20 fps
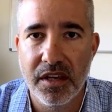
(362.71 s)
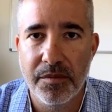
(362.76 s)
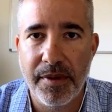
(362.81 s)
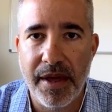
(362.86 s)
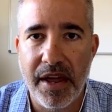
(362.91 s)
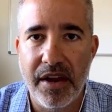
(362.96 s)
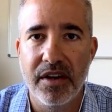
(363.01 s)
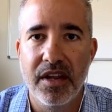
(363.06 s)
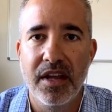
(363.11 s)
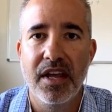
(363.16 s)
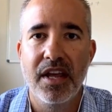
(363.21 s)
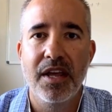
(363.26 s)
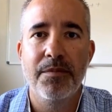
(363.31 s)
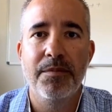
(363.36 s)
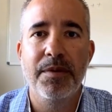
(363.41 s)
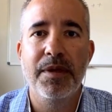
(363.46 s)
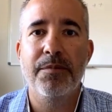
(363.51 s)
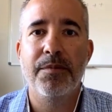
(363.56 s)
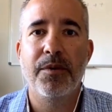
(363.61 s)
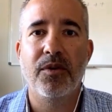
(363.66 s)
about.
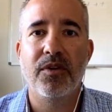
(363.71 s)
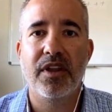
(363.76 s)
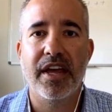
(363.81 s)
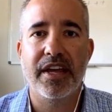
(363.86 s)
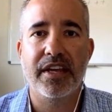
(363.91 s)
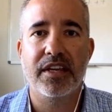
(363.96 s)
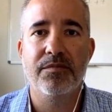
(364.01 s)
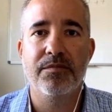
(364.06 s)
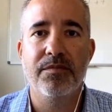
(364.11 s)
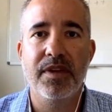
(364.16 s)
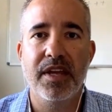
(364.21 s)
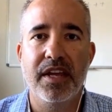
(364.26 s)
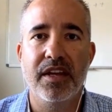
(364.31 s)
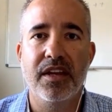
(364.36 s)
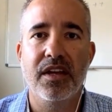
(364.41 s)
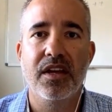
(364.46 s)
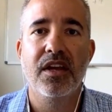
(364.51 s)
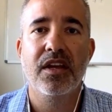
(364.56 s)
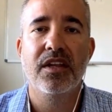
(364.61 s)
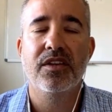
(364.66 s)
People like me,
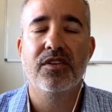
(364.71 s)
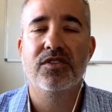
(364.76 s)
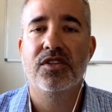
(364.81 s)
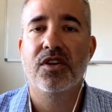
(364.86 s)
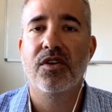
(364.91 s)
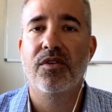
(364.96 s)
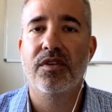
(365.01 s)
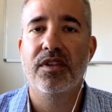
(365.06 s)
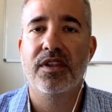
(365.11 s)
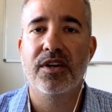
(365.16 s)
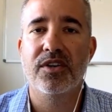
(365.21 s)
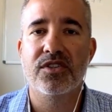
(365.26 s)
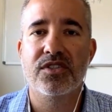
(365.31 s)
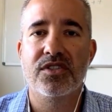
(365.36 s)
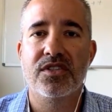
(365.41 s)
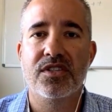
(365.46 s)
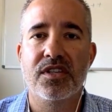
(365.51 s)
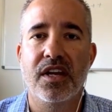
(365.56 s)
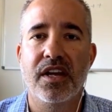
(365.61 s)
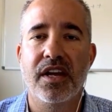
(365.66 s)
there's
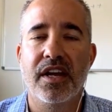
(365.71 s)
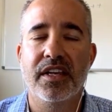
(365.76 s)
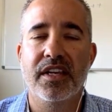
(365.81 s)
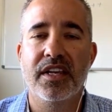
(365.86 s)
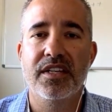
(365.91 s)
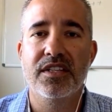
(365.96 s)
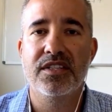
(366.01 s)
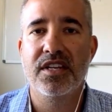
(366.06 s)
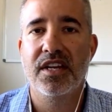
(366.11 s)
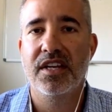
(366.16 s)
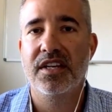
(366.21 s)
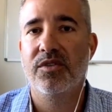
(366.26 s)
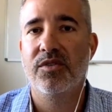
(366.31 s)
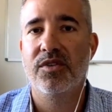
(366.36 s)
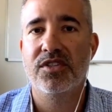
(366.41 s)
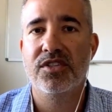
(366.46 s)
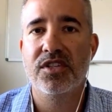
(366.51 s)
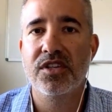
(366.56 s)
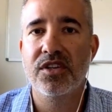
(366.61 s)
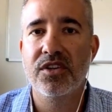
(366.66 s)
a
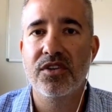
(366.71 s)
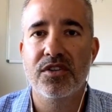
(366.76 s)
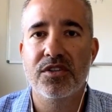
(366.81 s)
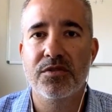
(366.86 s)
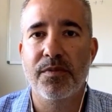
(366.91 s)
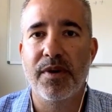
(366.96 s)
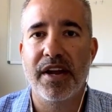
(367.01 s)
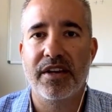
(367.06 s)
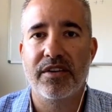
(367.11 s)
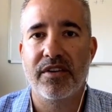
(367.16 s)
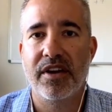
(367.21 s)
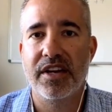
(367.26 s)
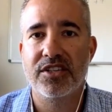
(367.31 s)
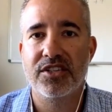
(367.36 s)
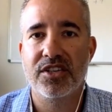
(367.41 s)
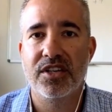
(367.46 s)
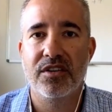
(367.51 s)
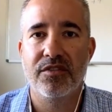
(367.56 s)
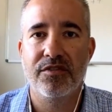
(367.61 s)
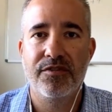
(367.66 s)
continuous huge
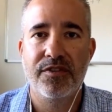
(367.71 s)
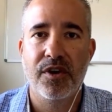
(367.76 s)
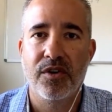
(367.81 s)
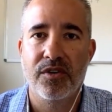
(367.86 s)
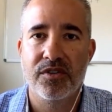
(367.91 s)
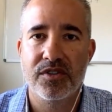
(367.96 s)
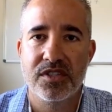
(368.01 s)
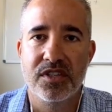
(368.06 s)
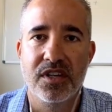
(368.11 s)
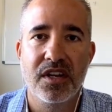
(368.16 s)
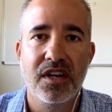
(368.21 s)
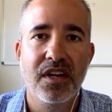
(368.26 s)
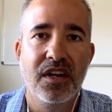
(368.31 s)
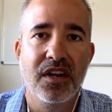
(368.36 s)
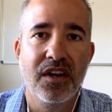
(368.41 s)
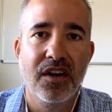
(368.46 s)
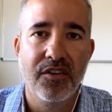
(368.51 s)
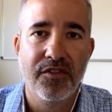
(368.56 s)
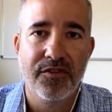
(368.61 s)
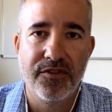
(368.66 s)
migration of folks
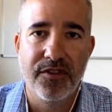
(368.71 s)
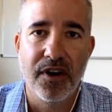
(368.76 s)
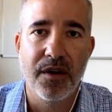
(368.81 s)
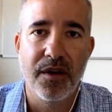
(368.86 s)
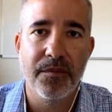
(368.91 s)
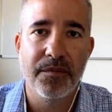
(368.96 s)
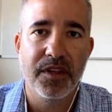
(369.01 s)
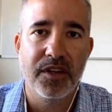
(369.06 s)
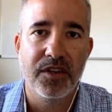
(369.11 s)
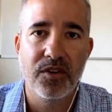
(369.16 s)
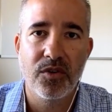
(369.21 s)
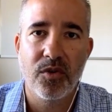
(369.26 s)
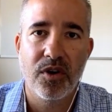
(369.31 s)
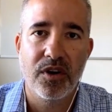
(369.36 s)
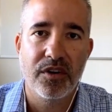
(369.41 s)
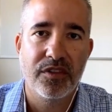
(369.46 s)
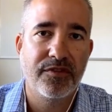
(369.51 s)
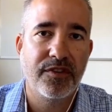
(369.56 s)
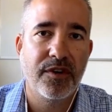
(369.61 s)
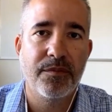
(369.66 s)
from the
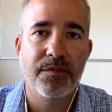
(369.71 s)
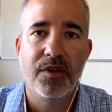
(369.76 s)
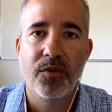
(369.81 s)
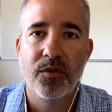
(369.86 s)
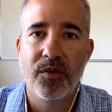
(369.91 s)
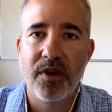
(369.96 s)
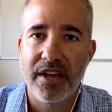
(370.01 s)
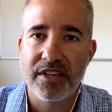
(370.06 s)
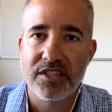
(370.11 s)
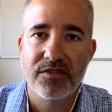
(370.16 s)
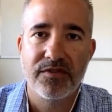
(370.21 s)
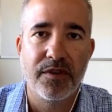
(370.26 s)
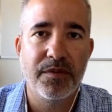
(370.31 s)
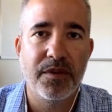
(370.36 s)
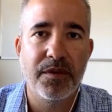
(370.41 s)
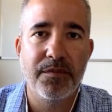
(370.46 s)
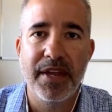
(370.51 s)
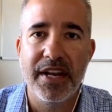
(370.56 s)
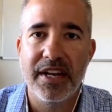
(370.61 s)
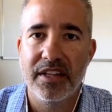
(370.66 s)
north, from the west, from
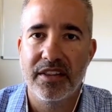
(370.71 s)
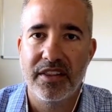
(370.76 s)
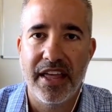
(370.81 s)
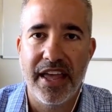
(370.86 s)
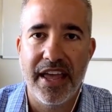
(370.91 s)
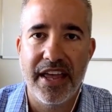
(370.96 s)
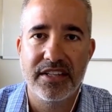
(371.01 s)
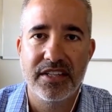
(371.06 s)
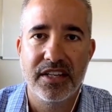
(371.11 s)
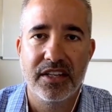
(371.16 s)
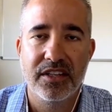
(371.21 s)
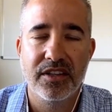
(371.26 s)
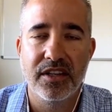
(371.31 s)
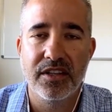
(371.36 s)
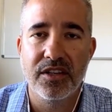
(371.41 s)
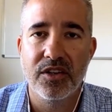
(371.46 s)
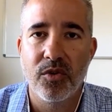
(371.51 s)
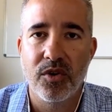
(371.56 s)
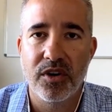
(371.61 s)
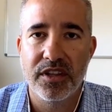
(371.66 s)
the mid-Atlantic, the
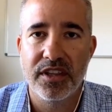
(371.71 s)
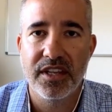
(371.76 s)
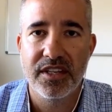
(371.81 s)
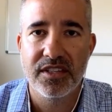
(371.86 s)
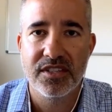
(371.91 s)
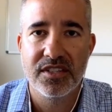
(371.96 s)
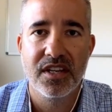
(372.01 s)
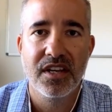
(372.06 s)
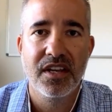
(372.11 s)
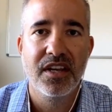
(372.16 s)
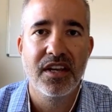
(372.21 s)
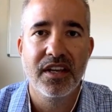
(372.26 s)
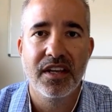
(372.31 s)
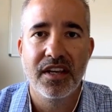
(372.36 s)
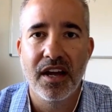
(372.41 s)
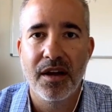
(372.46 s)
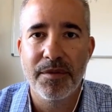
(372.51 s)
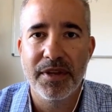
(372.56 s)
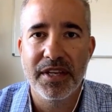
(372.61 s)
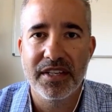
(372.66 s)
northeast,
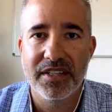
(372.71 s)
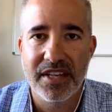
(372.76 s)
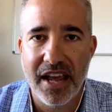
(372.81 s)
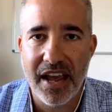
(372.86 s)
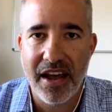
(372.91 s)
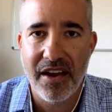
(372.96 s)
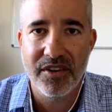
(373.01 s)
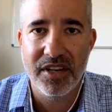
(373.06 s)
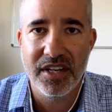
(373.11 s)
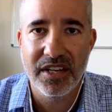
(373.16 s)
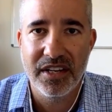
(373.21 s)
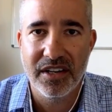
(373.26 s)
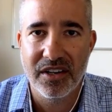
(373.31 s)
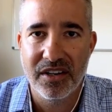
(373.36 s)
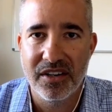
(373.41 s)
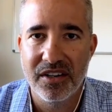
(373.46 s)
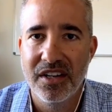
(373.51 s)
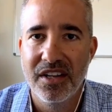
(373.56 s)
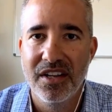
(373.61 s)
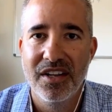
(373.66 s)
coming down
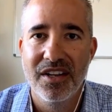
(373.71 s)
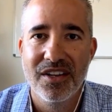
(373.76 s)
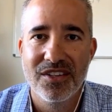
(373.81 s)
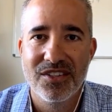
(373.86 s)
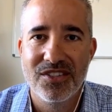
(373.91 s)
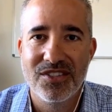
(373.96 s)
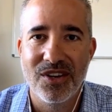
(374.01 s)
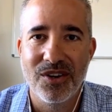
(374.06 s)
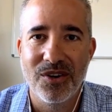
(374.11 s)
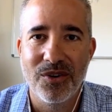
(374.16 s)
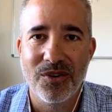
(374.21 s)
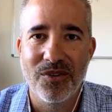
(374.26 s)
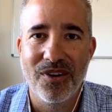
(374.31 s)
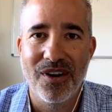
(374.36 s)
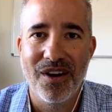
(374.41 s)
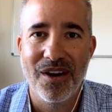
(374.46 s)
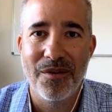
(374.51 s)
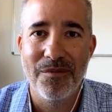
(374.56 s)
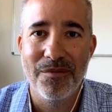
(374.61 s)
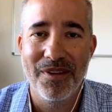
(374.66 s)
here.
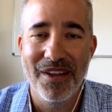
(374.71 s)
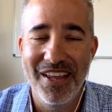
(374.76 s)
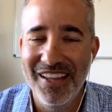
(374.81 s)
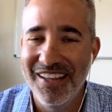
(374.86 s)
So